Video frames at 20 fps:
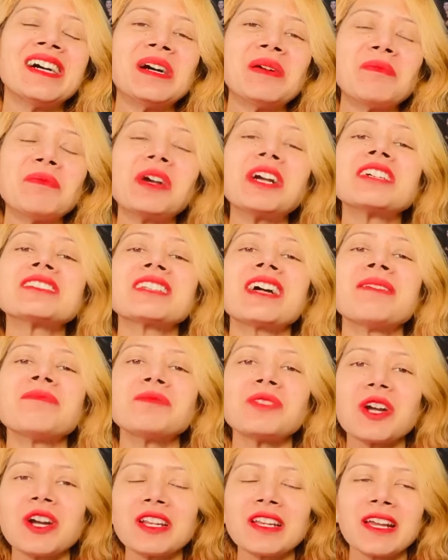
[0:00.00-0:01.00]
Because
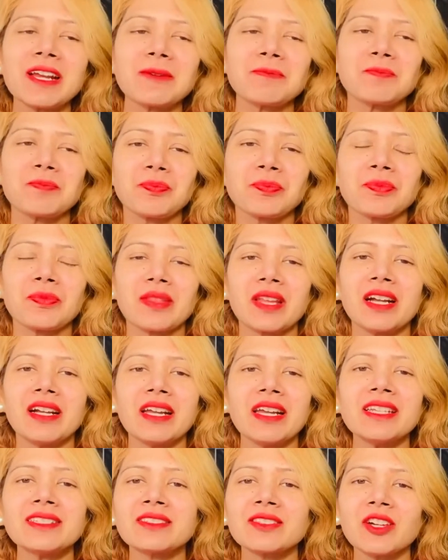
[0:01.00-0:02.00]
I'm not a,
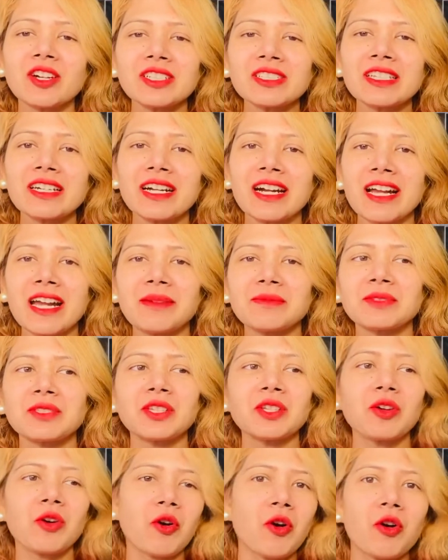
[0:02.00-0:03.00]
it's not like I have
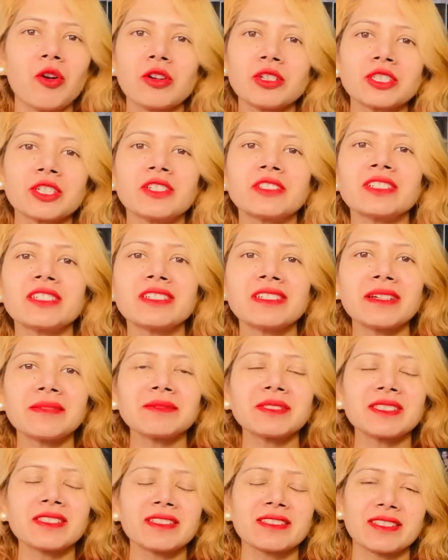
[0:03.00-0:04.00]
seen all Shonda
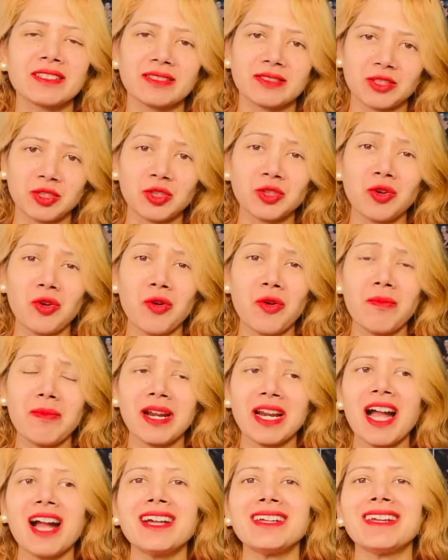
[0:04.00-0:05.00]
Rhimes' show,
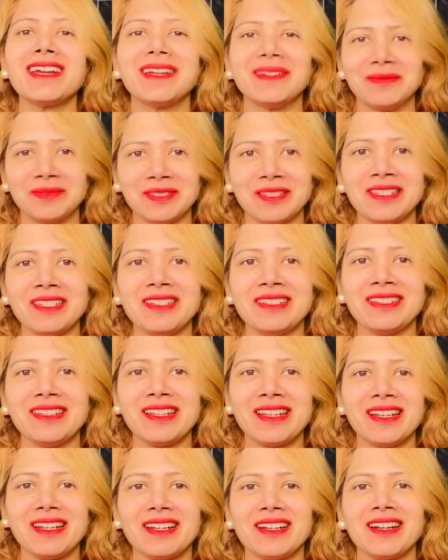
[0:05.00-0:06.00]
but I have seen
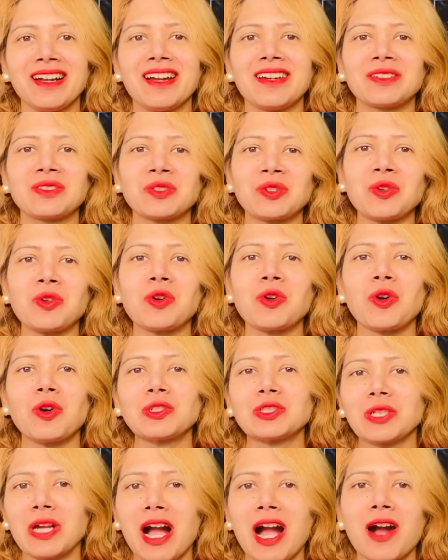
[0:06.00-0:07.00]
her show
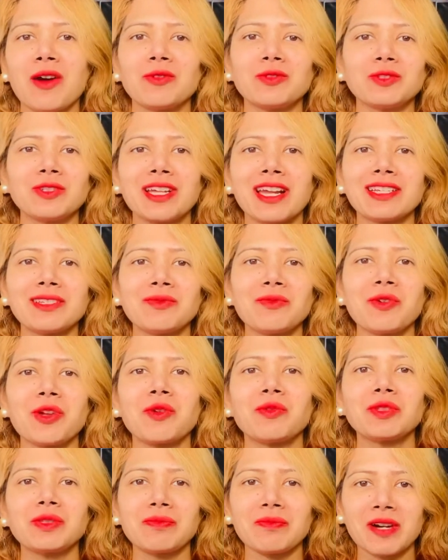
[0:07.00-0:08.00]
called How to Get Away
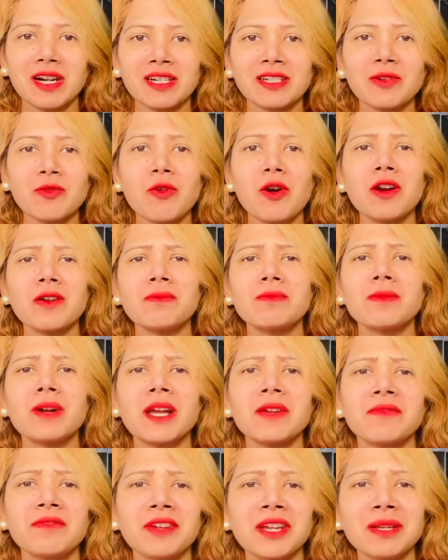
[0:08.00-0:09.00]
with Murder, one of
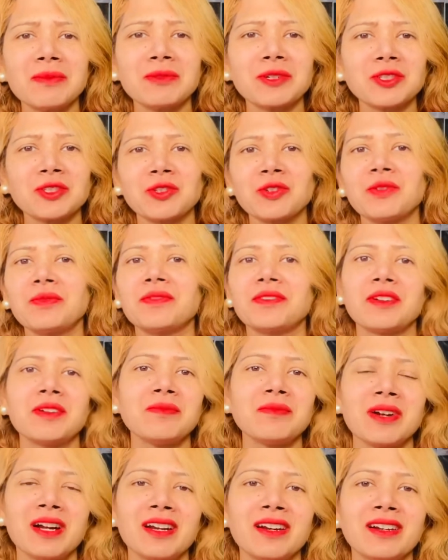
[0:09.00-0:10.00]
my favorite show
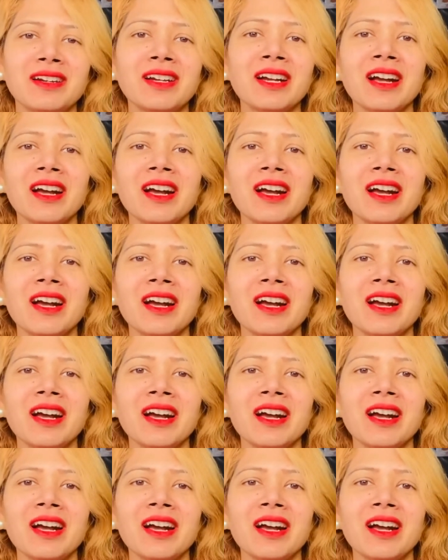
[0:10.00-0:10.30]
from her.